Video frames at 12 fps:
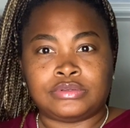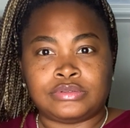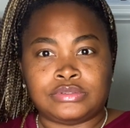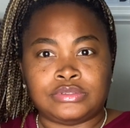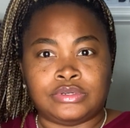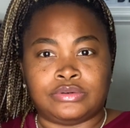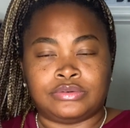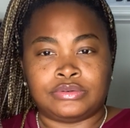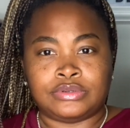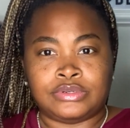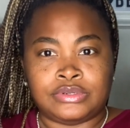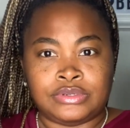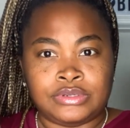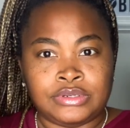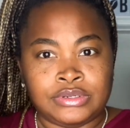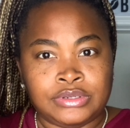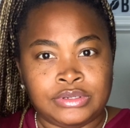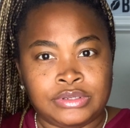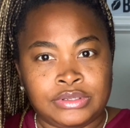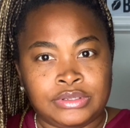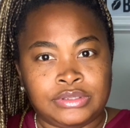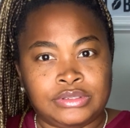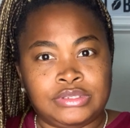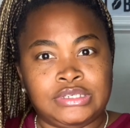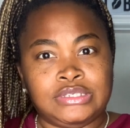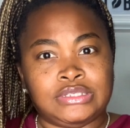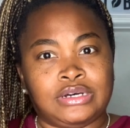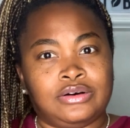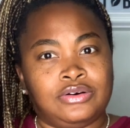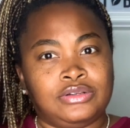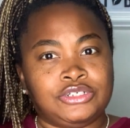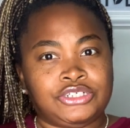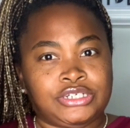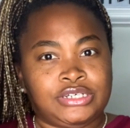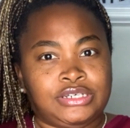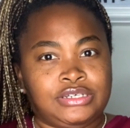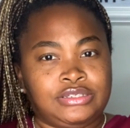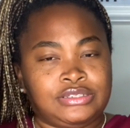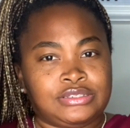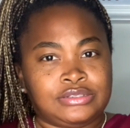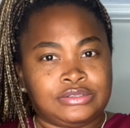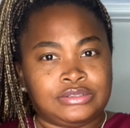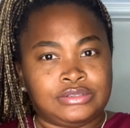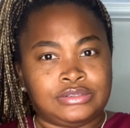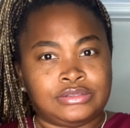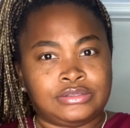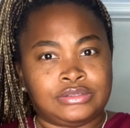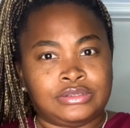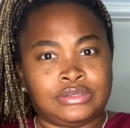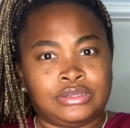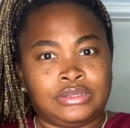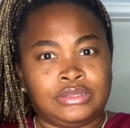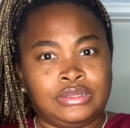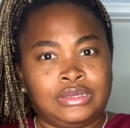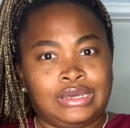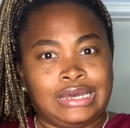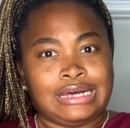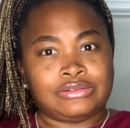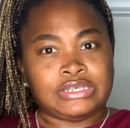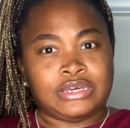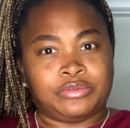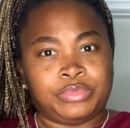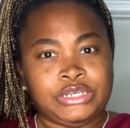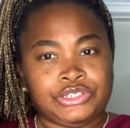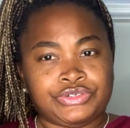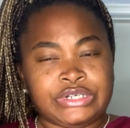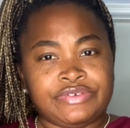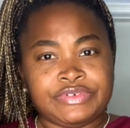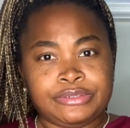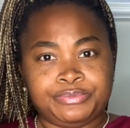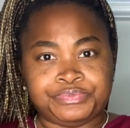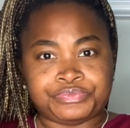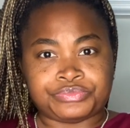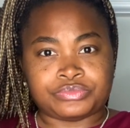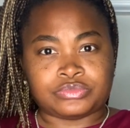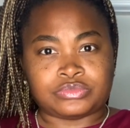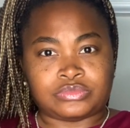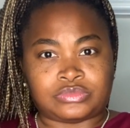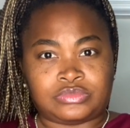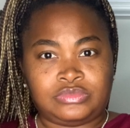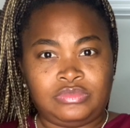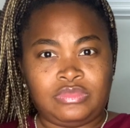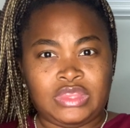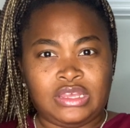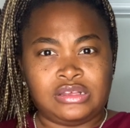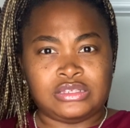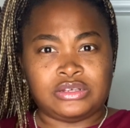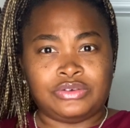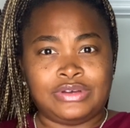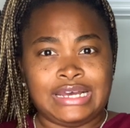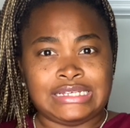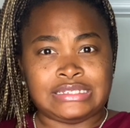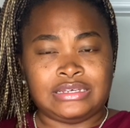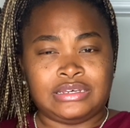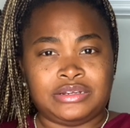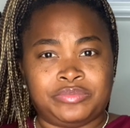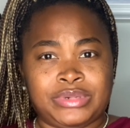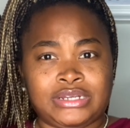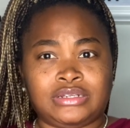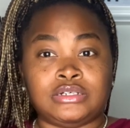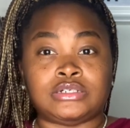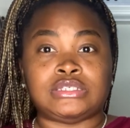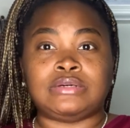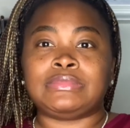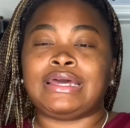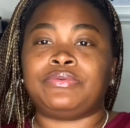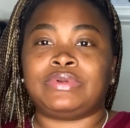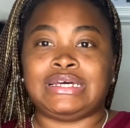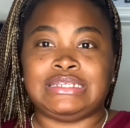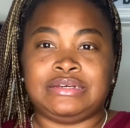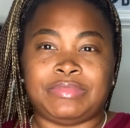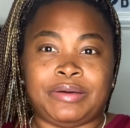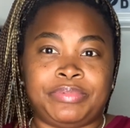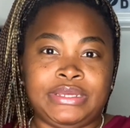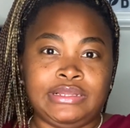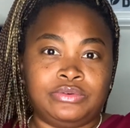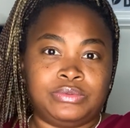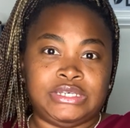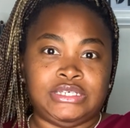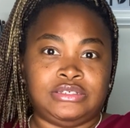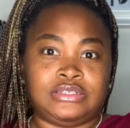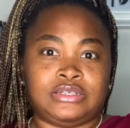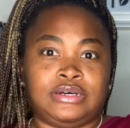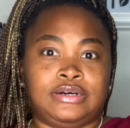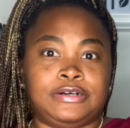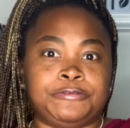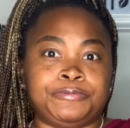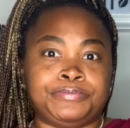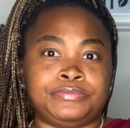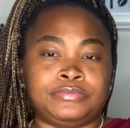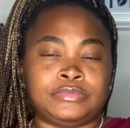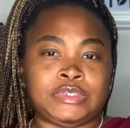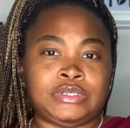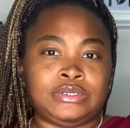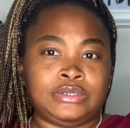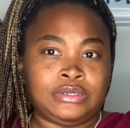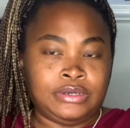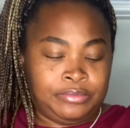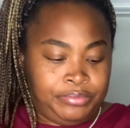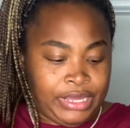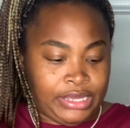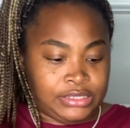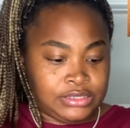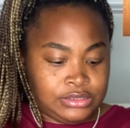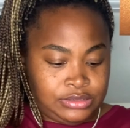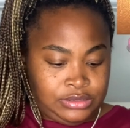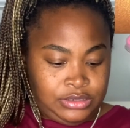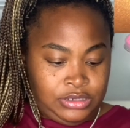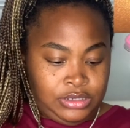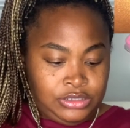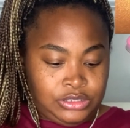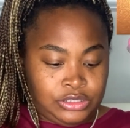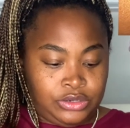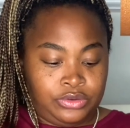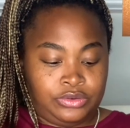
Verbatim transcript: So these are all the shades. I'll take a picture of it so you guys can get a better look. Something like when I did my P. Louise um, base. So